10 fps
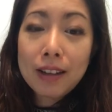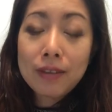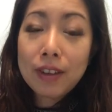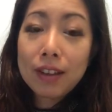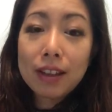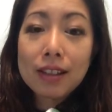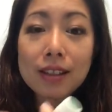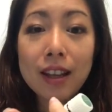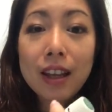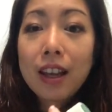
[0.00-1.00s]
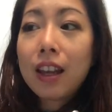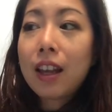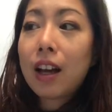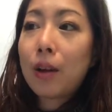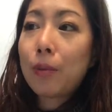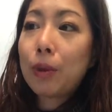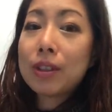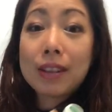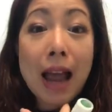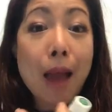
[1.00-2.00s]
Everything is it's
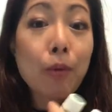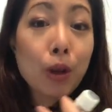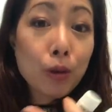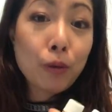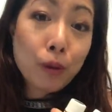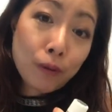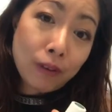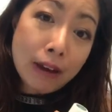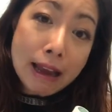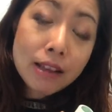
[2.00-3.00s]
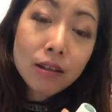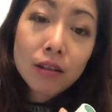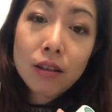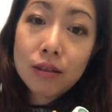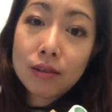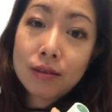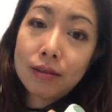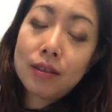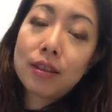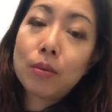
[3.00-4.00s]
the time where you reflect
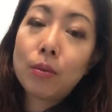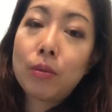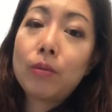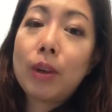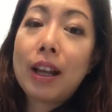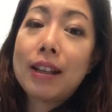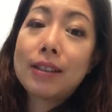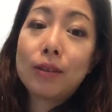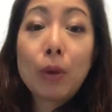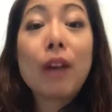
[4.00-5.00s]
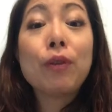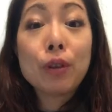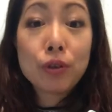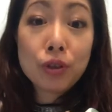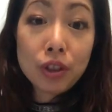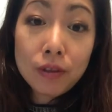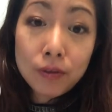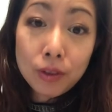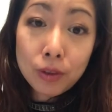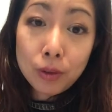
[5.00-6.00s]
on what have you
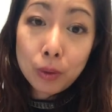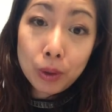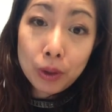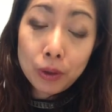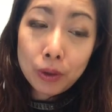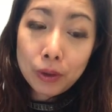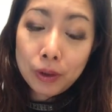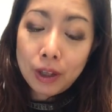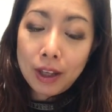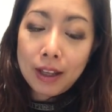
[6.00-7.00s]
achieved for the whole year.